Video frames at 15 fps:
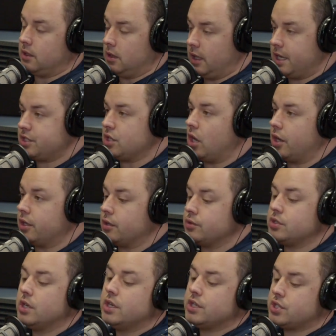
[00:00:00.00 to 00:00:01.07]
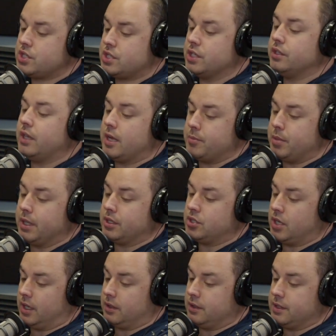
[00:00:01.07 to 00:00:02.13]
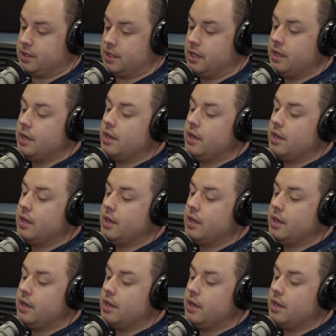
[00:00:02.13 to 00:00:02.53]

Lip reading: Less autos, still a big checklist.